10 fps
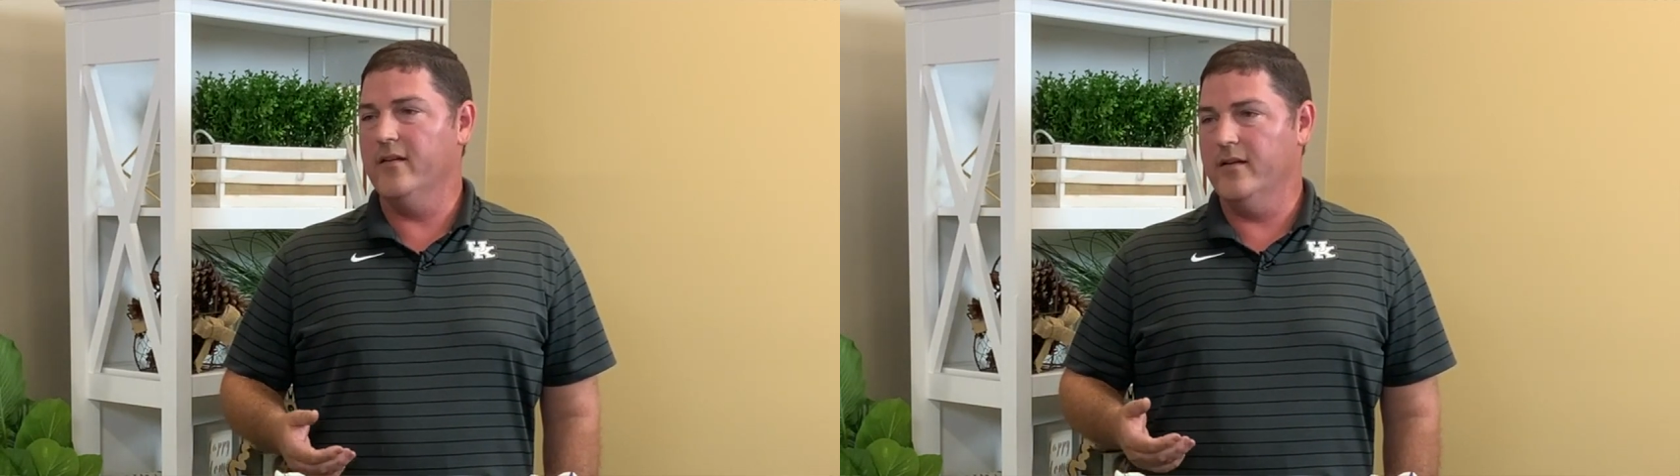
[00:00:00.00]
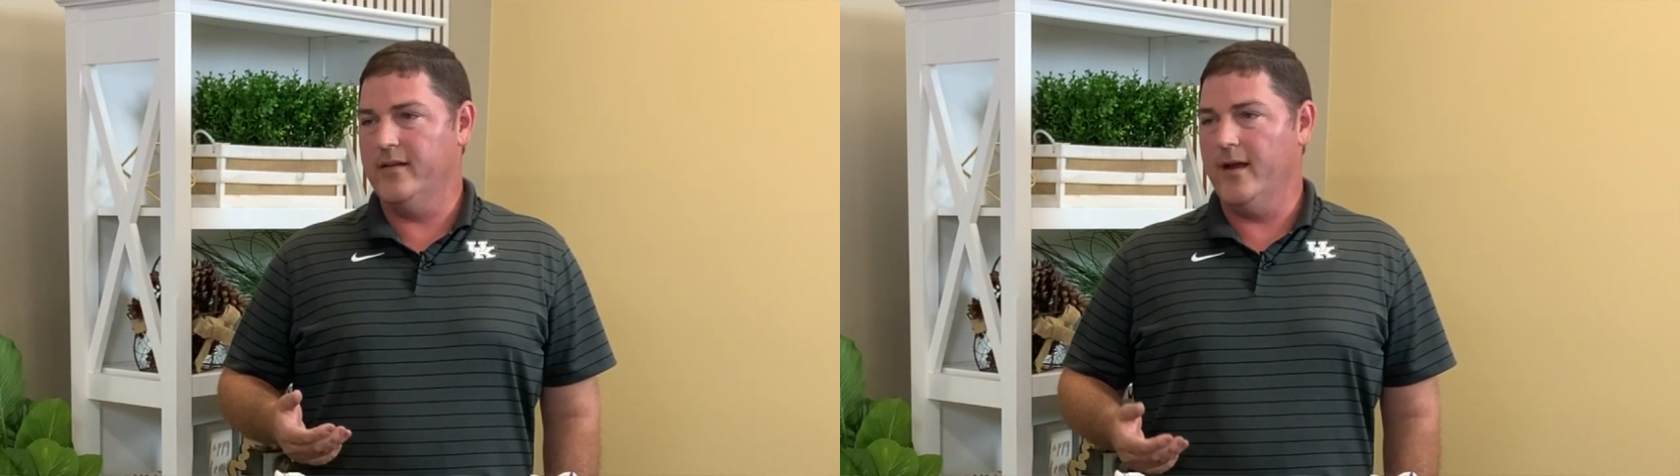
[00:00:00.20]

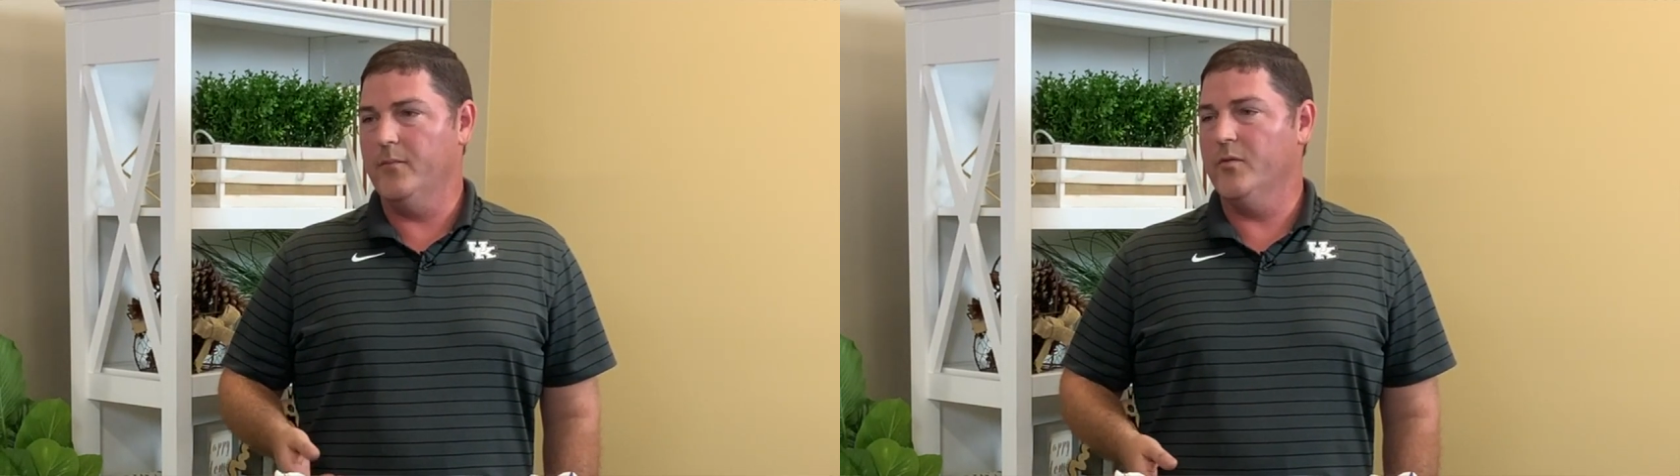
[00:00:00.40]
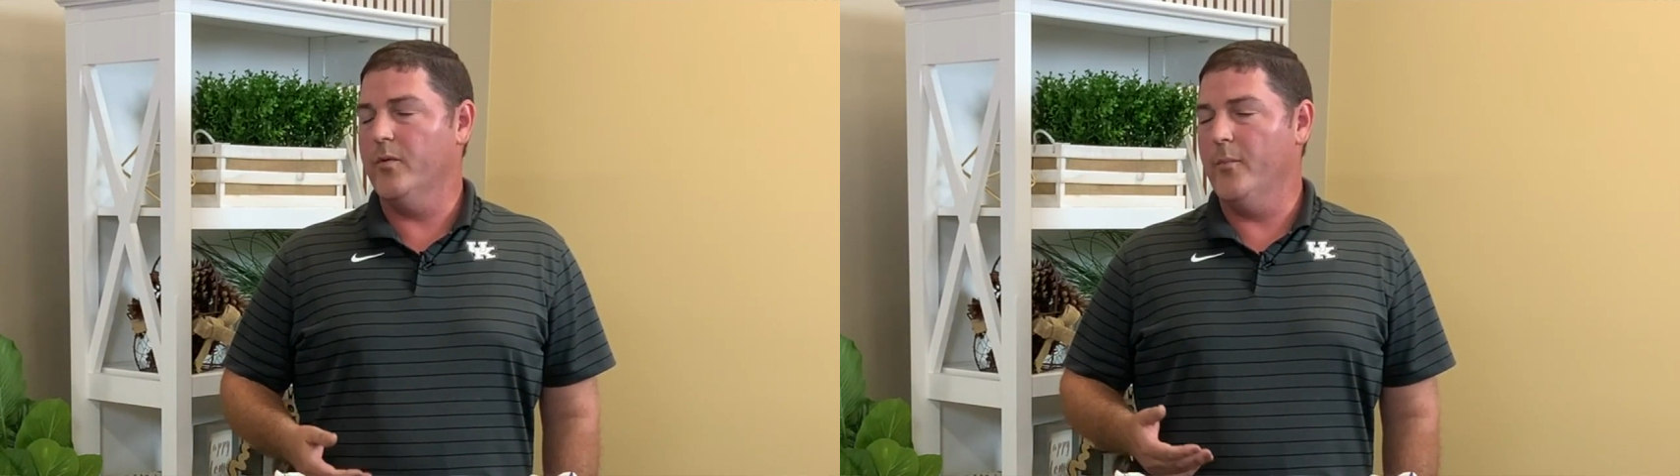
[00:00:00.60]
good time
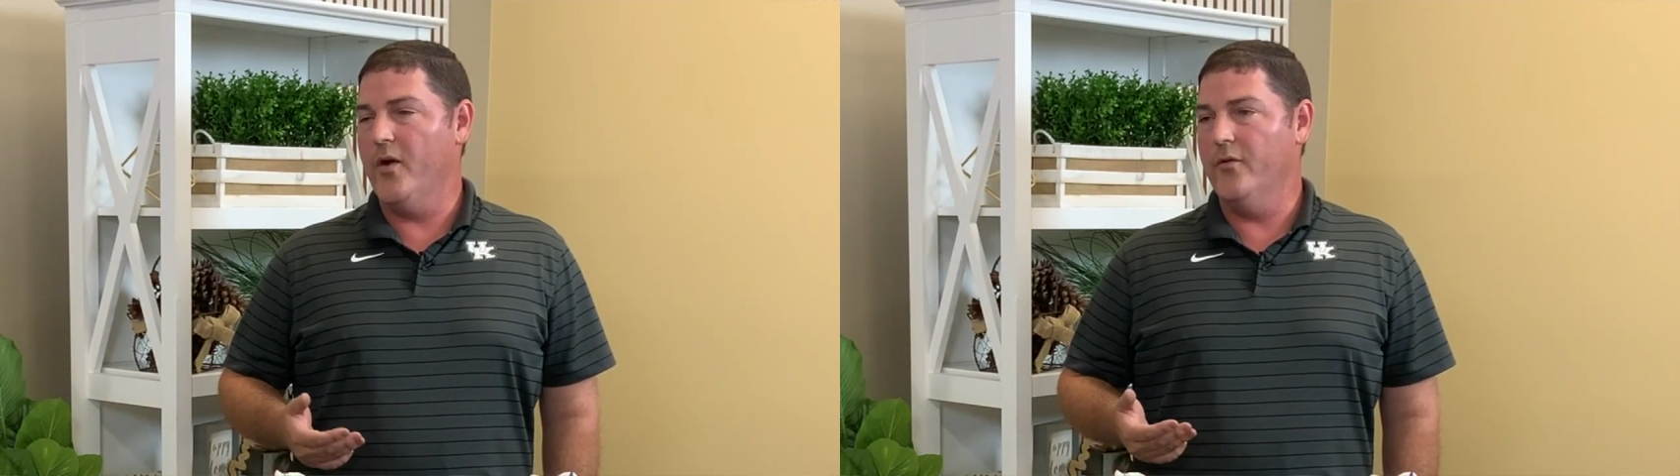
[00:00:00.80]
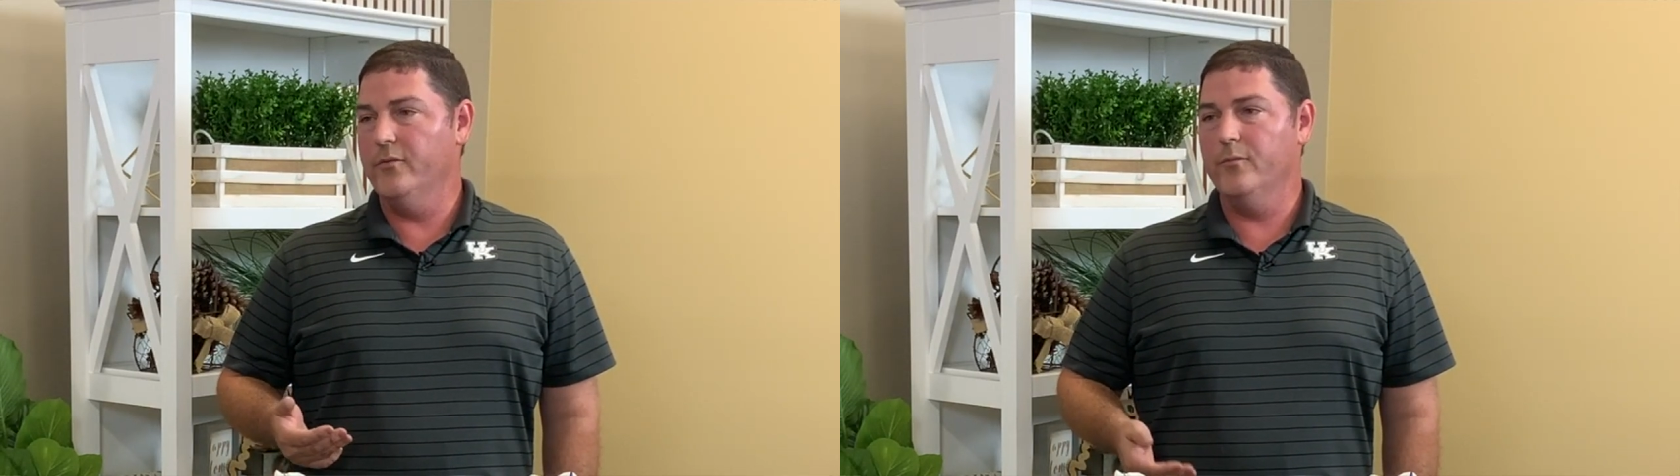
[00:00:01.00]
to
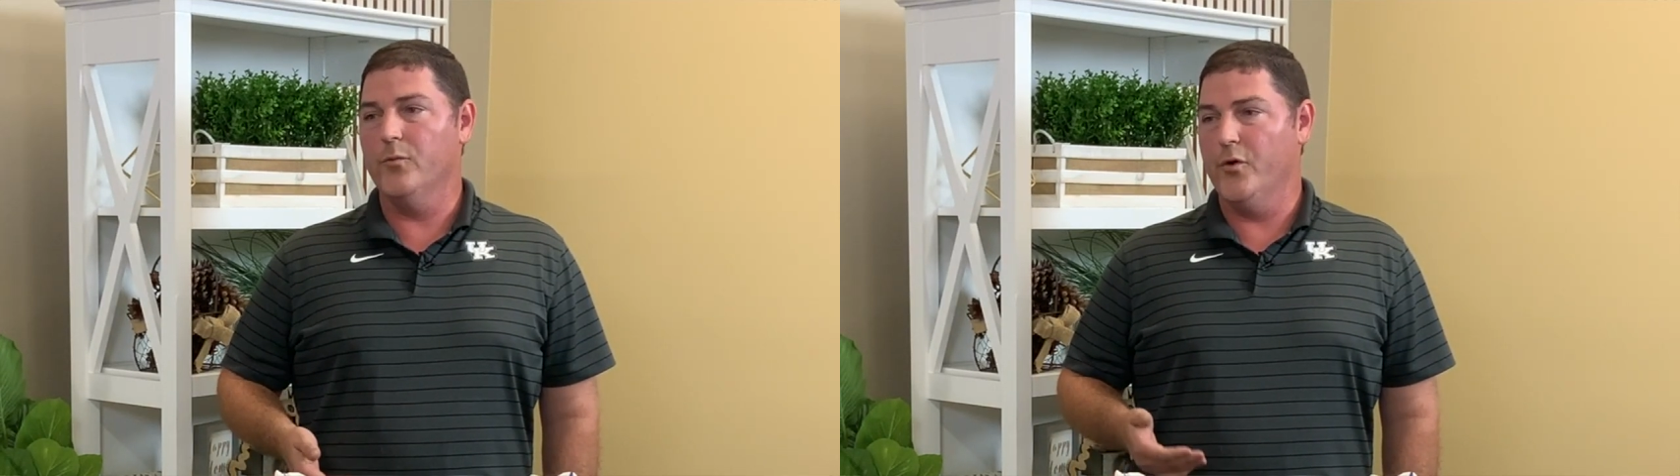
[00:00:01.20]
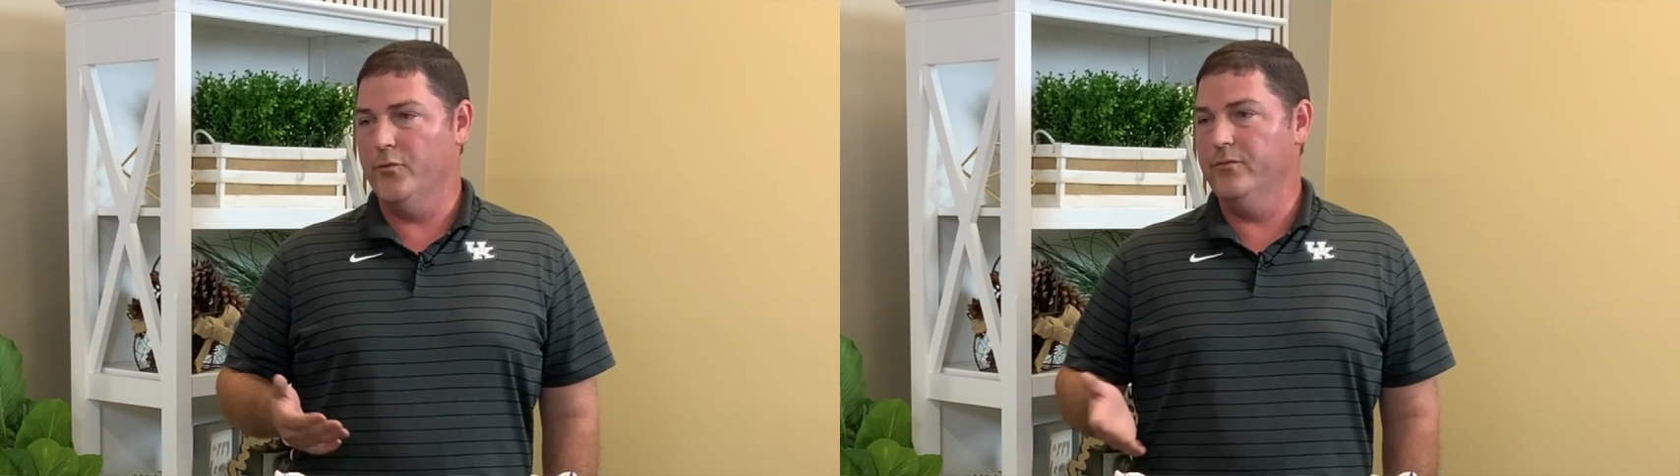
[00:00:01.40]
promote
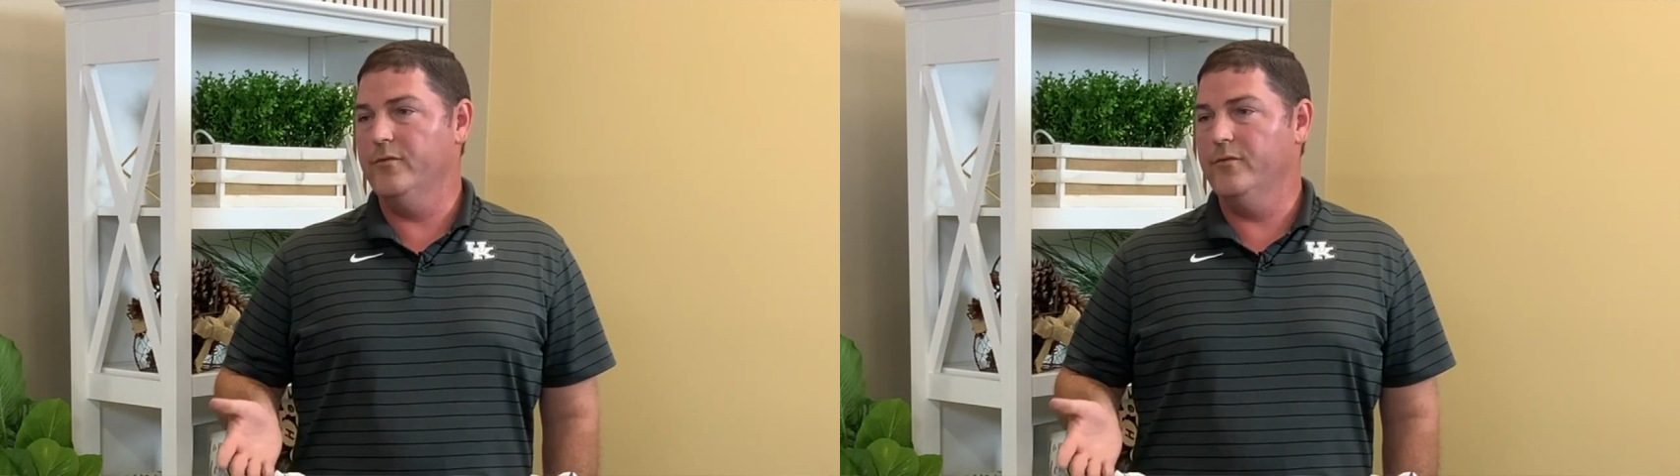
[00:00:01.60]
root